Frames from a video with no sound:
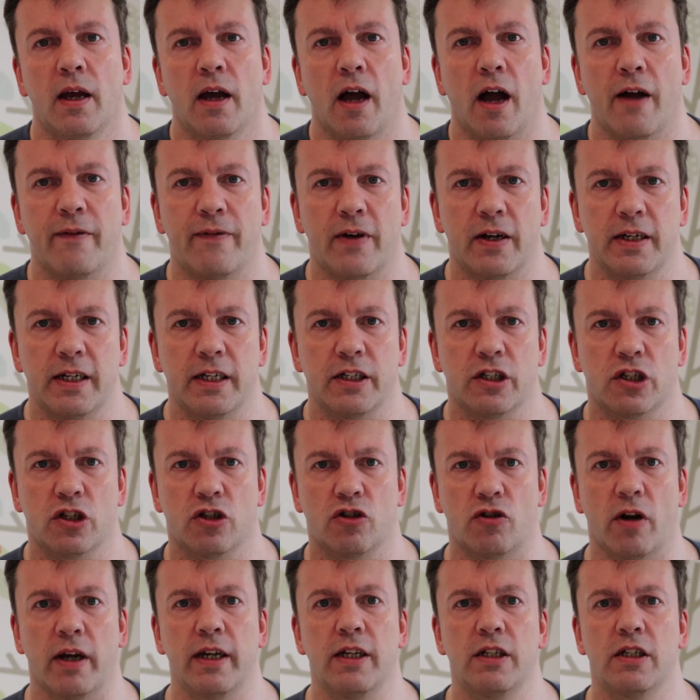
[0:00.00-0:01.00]
I find it
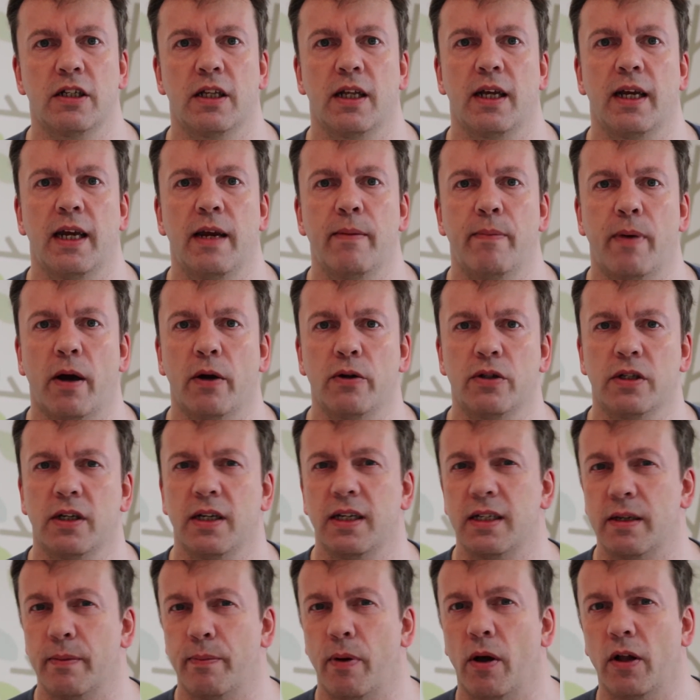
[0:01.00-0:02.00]
strange that he posted
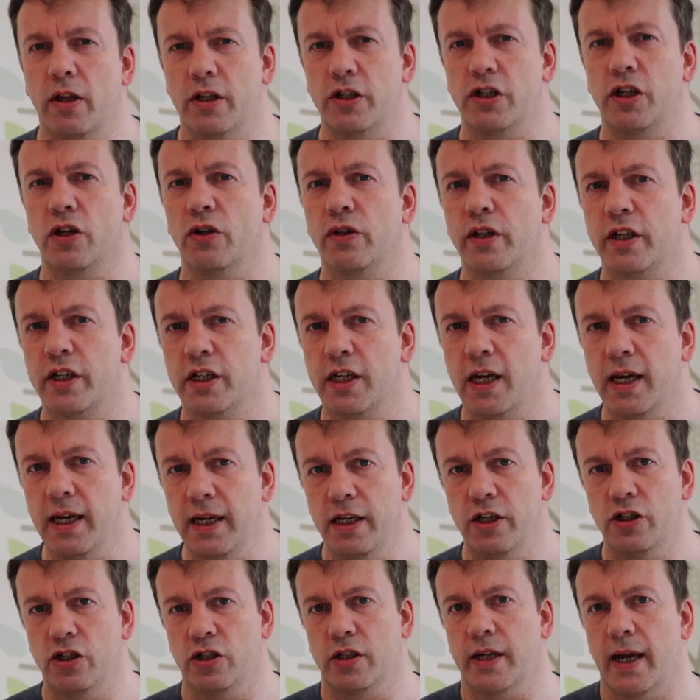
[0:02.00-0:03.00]
his apology on the
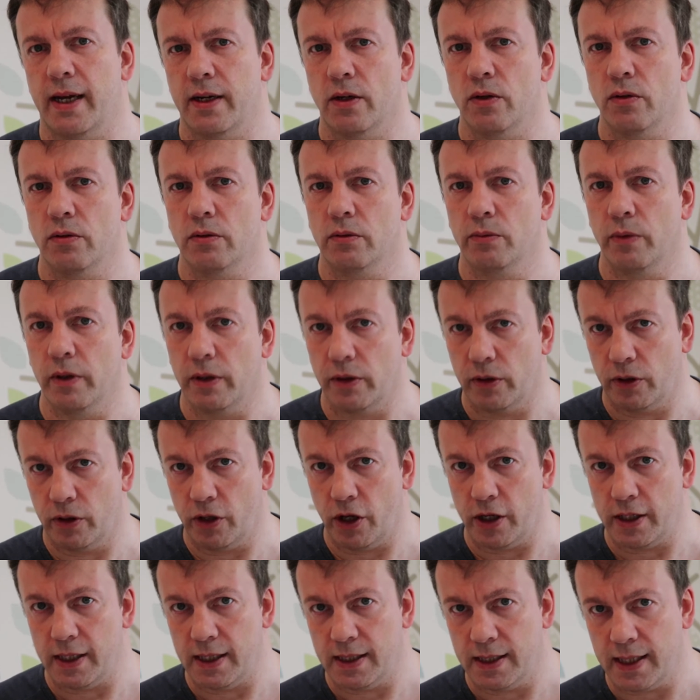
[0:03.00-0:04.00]
Tiege channel with
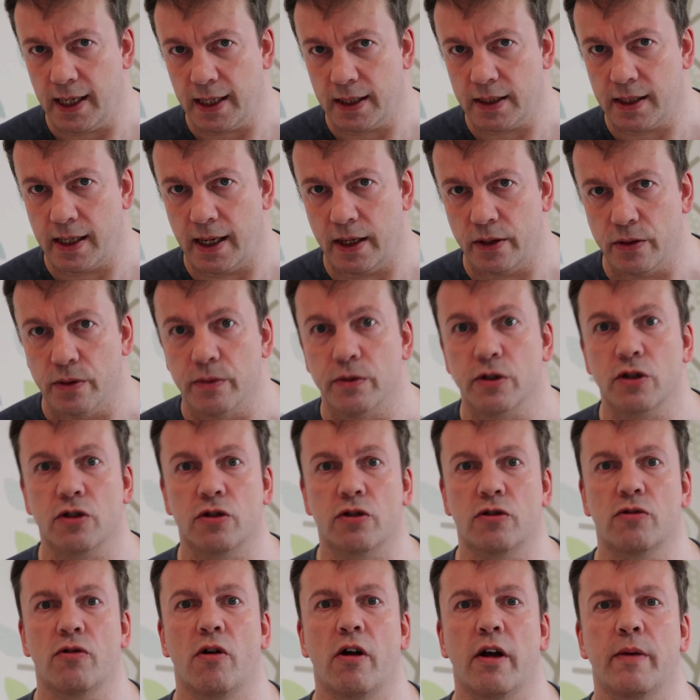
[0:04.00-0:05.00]
36,000
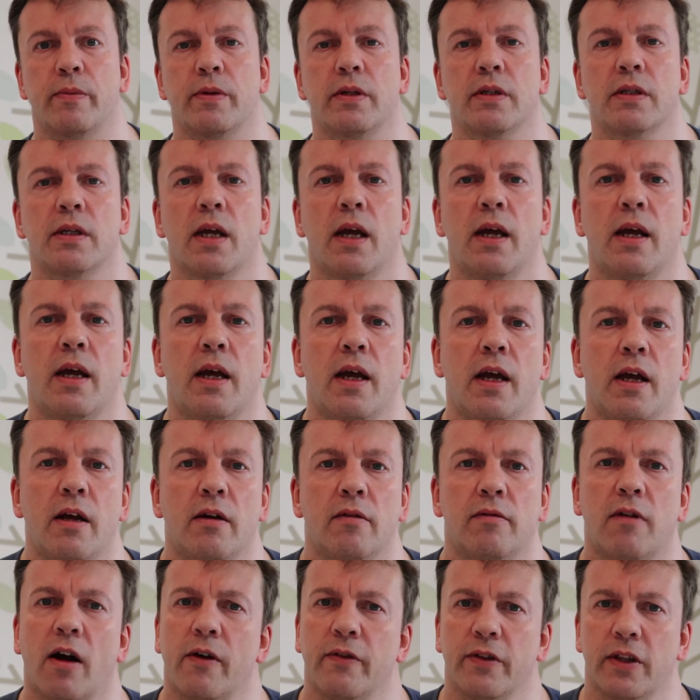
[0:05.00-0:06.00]
subscribers,
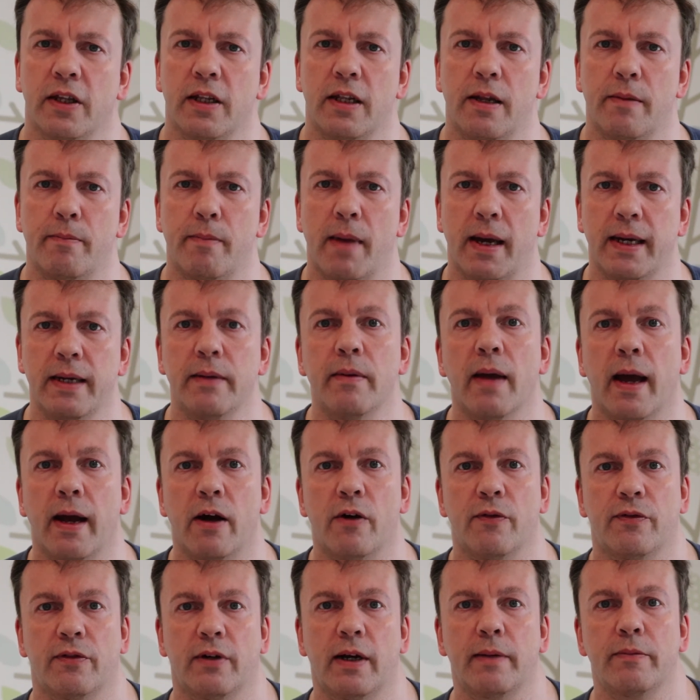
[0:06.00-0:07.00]
rather than the main
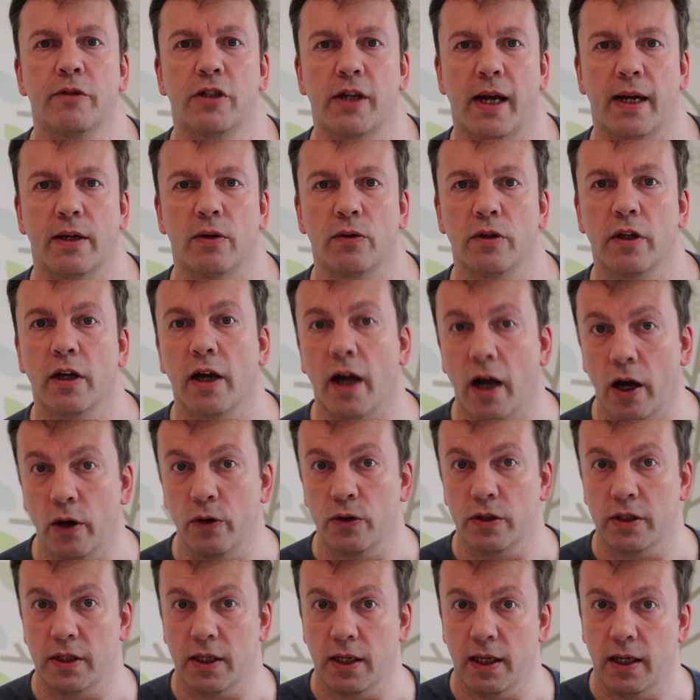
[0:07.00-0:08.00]
Alpha M channel that
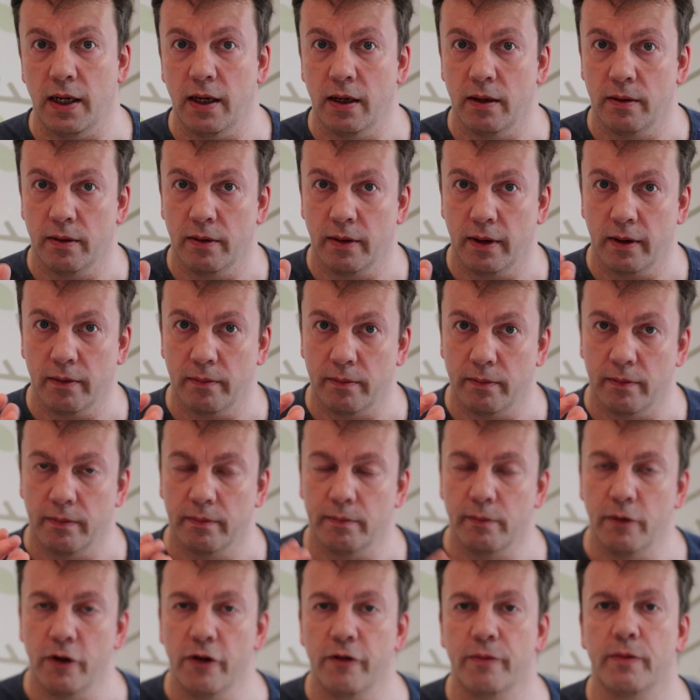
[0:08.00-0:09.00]
hosts the
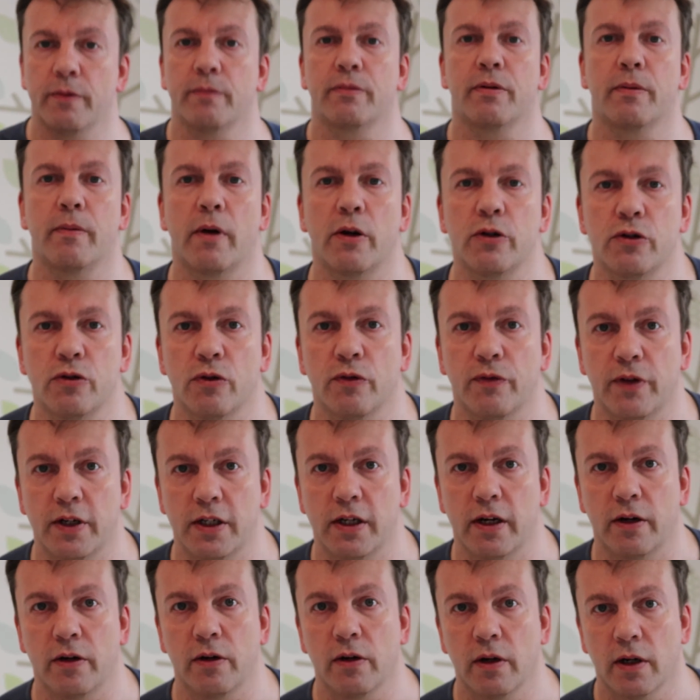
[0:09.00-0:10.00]
movement promotional
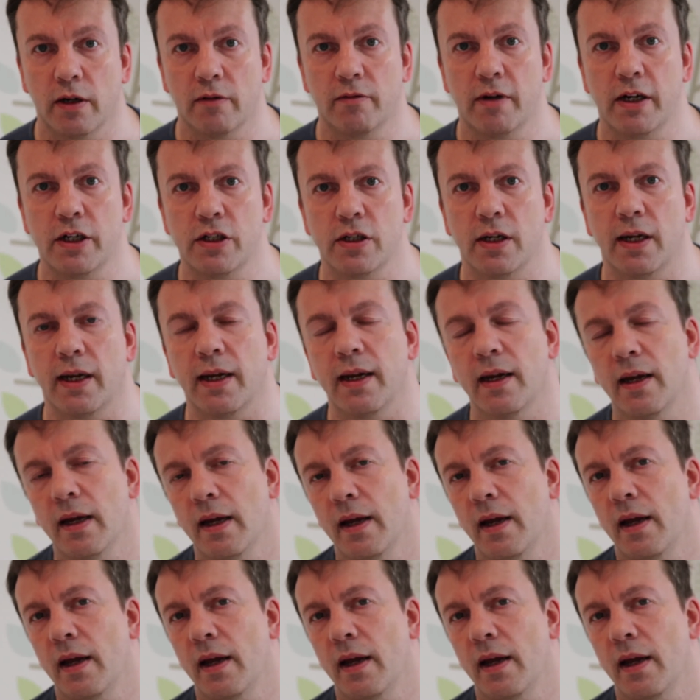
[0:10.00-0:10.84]
video originally.